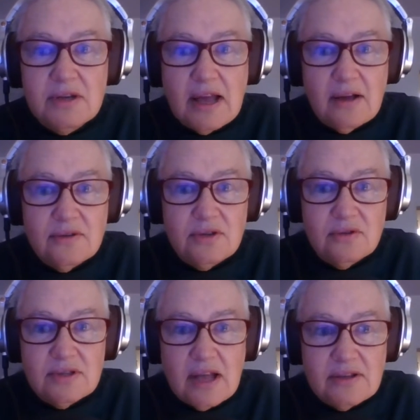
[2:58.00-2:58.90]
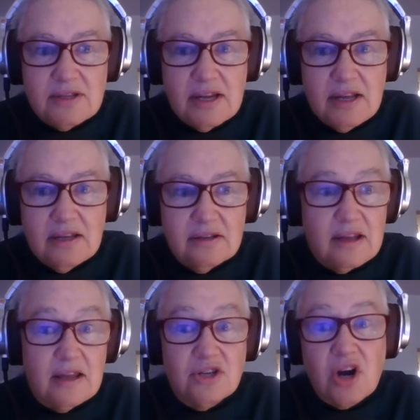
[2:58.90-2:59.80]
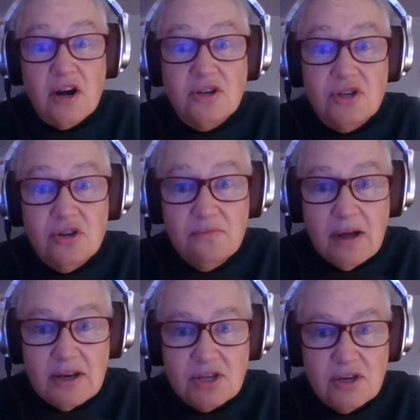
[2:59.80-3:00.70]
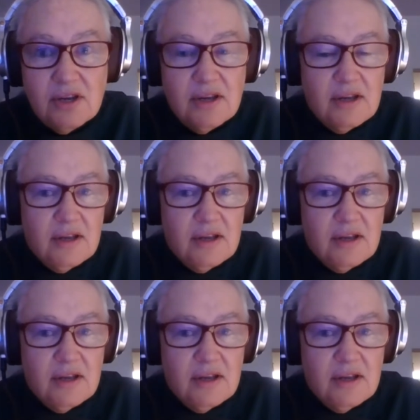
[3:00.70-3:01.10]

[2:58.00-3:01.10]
down to South City. They charge too much,